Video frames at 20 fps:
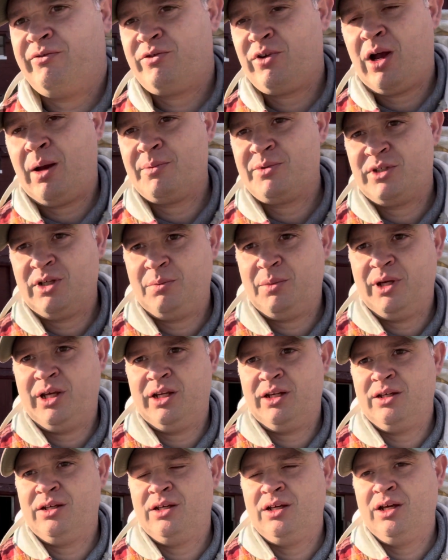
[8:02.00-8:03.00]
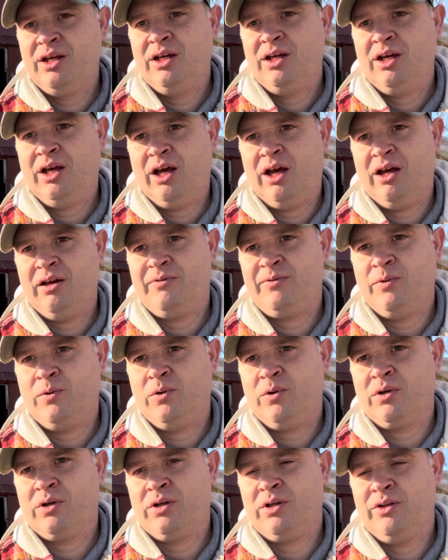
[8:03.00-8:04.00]
dropped some in
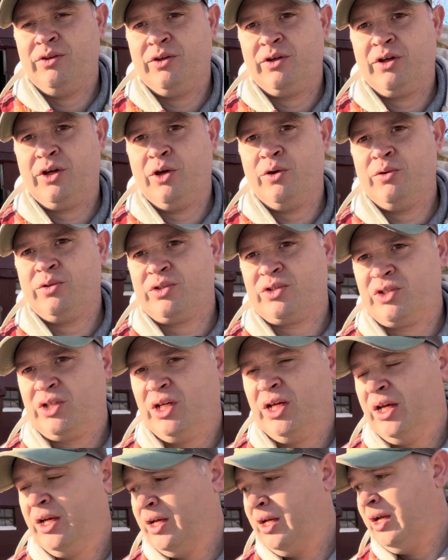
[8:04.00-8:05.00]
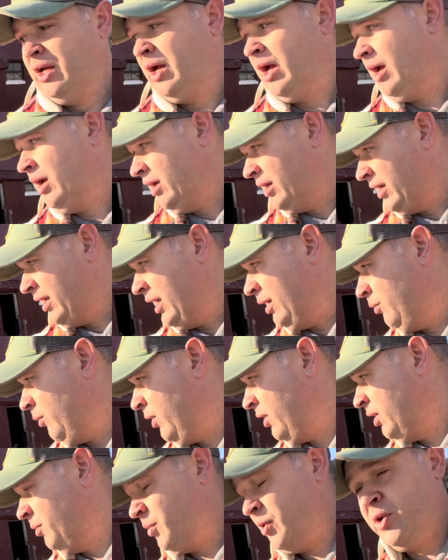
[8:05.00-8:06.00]
for the goats. Again, one
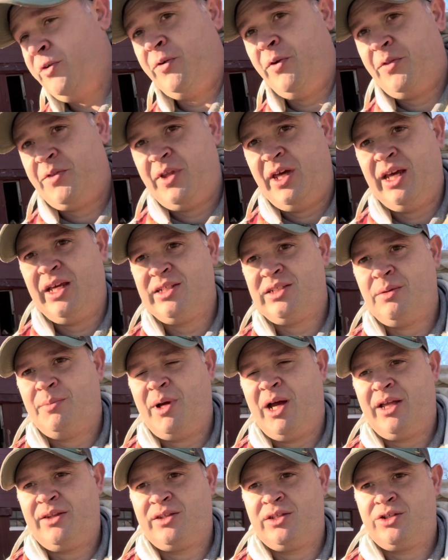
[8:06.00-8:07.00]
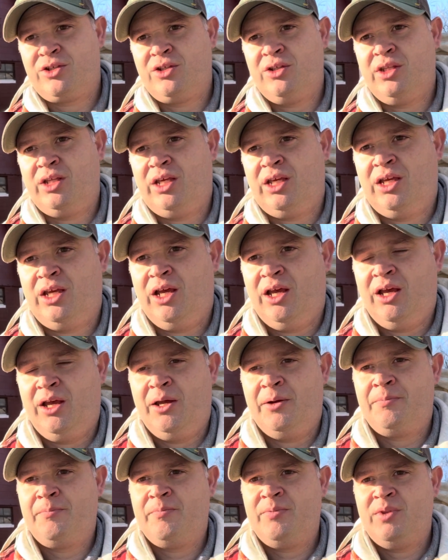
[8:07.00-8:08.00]
of the beautiful things about
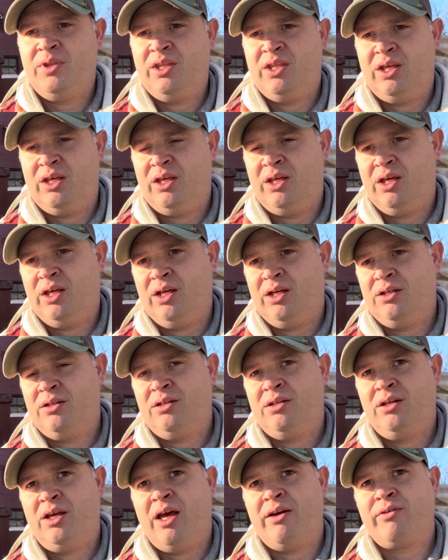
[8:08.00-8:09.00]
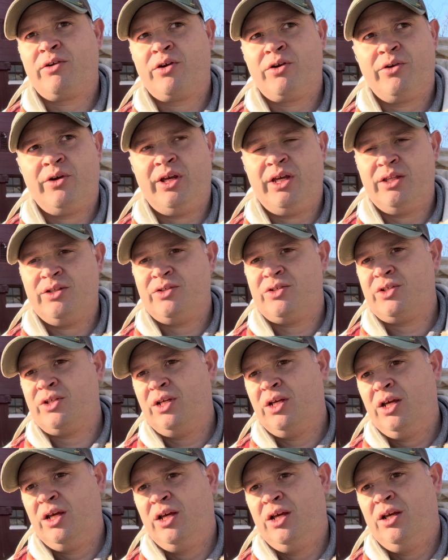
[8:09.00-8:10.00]
the evergreens,
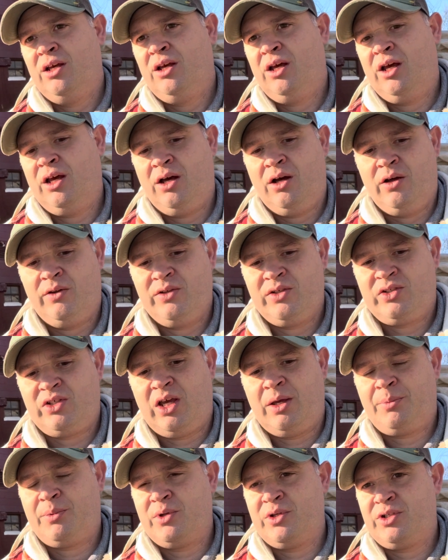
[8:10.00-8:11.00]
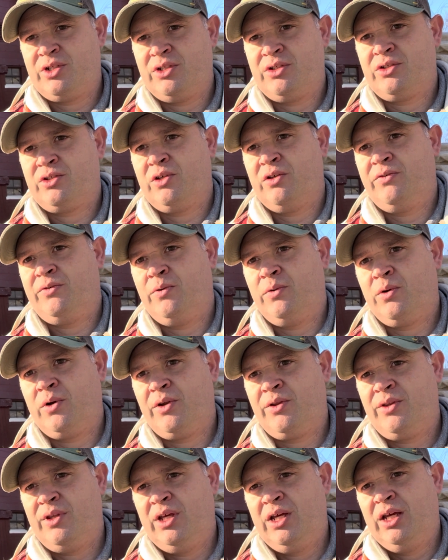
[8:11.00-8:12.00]
all the cypress and so
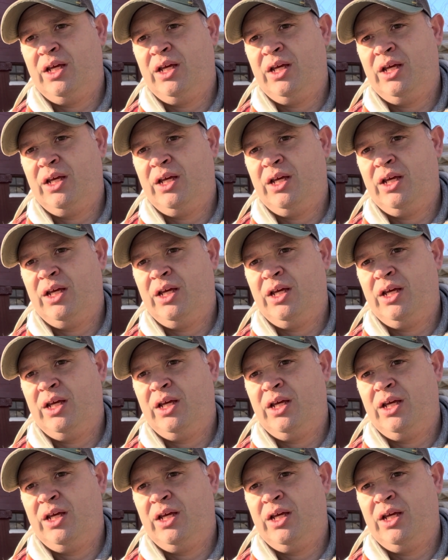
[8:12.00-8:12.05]
forth,